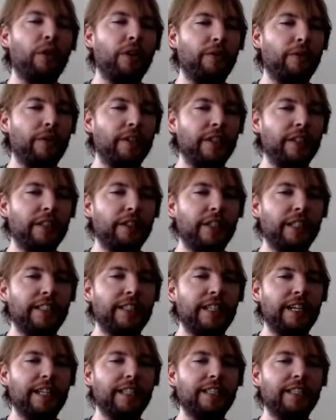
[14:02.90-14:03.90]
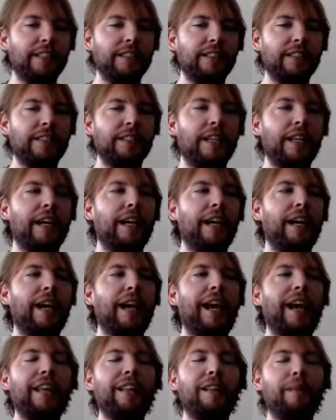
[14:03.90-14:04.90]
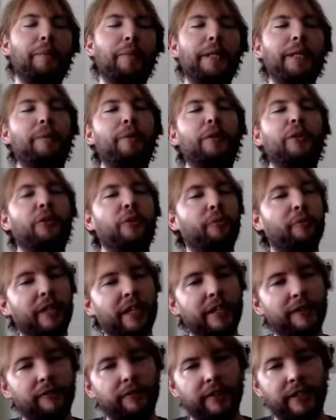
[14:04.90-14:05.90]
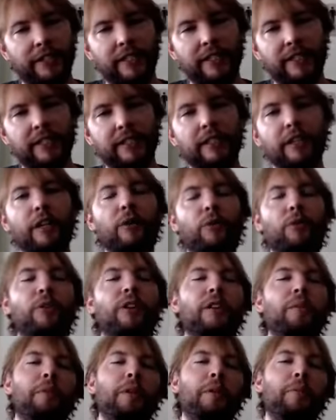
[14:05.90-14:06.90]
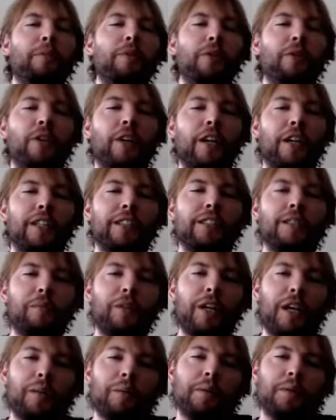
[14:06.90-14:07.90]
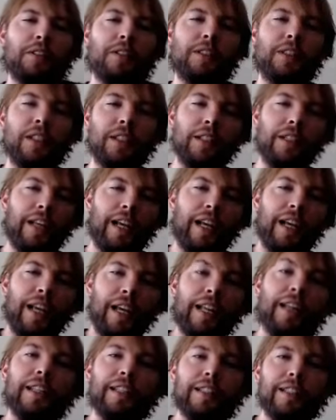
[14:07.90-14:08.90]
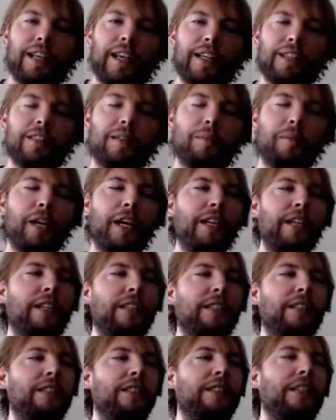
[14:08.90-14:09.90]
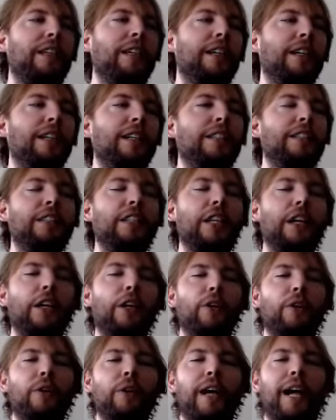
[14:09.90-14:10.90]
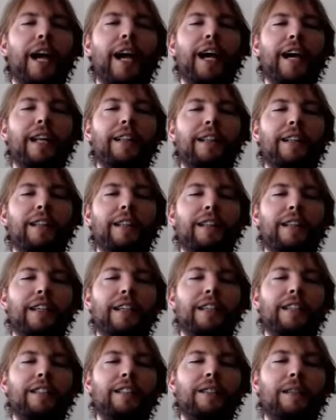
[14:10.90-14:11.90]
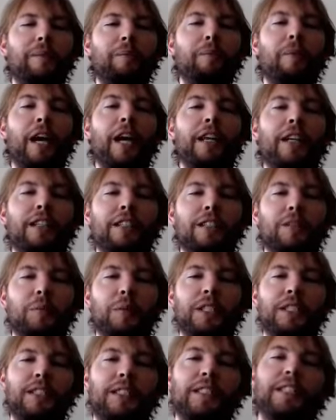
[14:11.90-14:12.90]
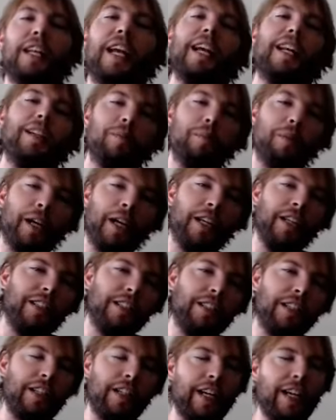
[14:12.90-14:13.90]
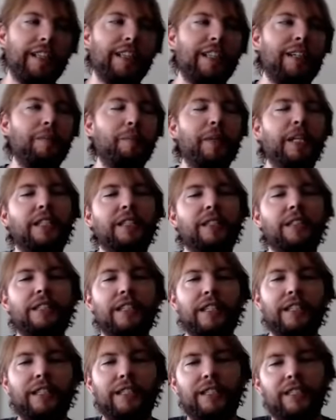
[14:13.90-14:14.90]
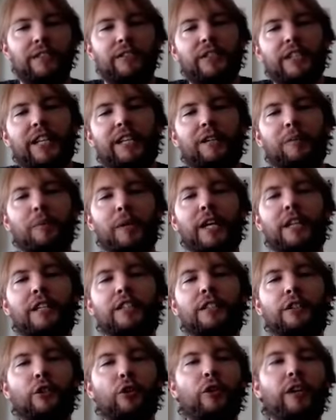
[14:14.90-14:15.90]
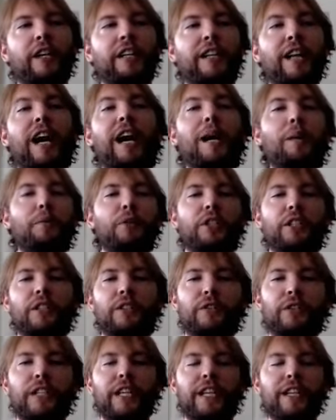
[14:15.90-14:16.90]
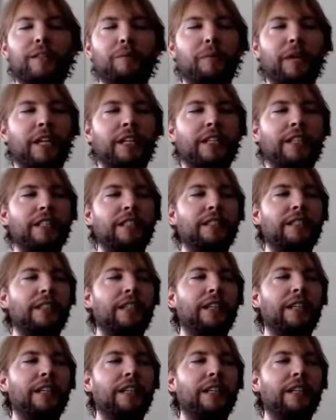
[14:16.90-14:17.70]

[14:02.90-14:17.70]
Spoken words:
for the transactions, and the people who benefited were the people who caused the problems, in this case the miners. So had these miners been staked miners, or had there been a series of staked miners or an option of staked miners